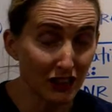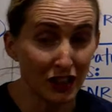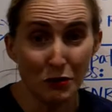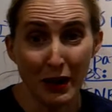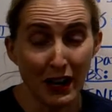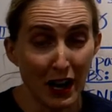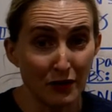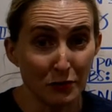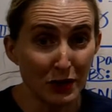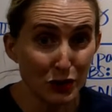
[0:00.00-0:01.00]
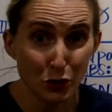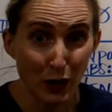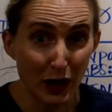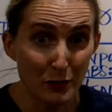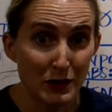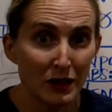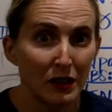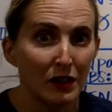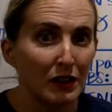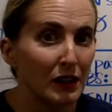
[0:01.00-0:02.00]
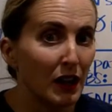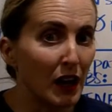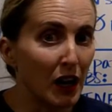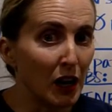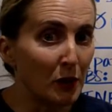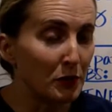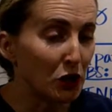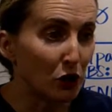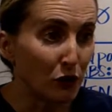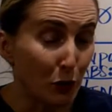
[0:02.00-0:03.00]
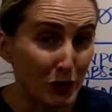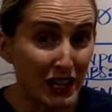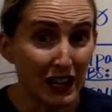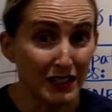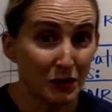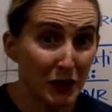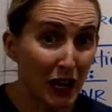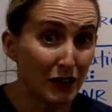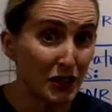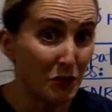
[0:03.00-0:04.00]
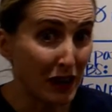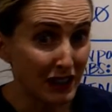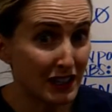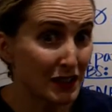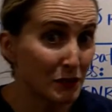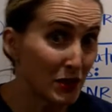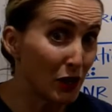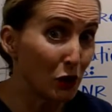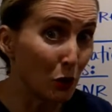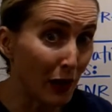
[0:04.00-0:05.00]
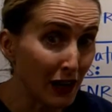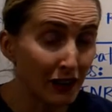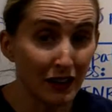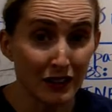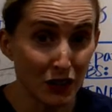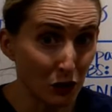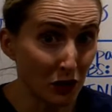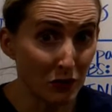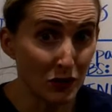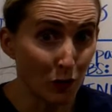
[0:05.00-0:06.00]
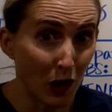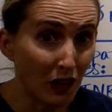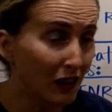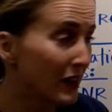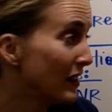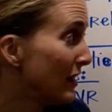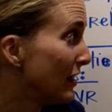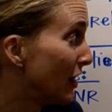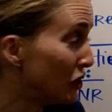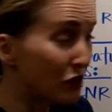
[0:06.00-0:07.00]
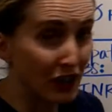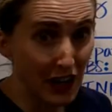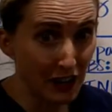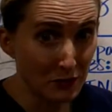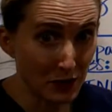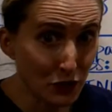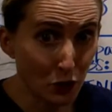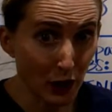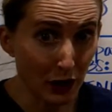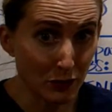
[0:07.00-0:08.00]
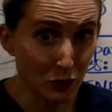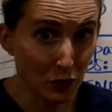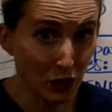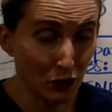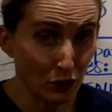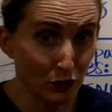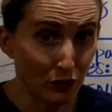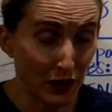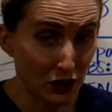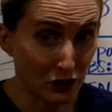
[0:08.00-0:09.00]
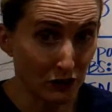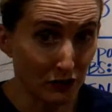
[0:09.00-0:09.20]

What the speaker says: then you might have muscle cramps. You know, your potassium, calcium, magnesium is not great, and sodium as well, then you can have muscle cramps when you flex your